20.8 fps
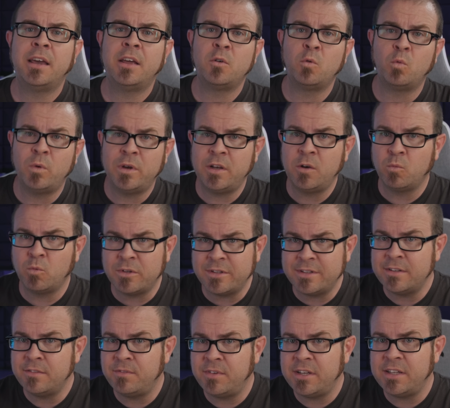and when
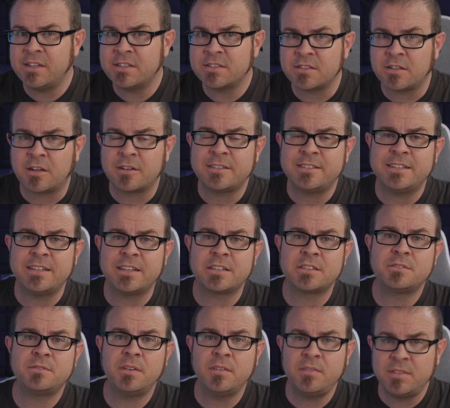will NVIDIA's R T
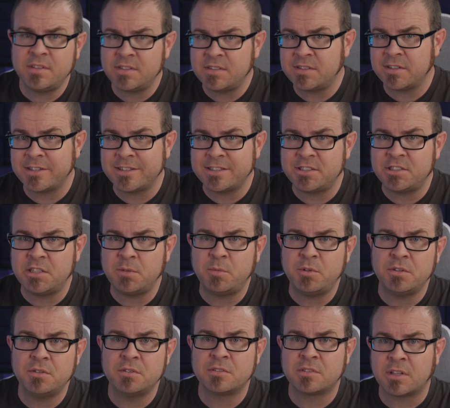X fifty series G
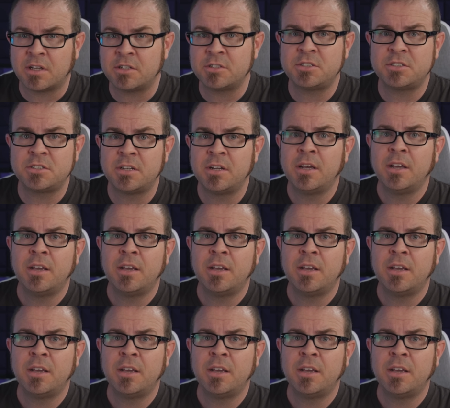P Us launch?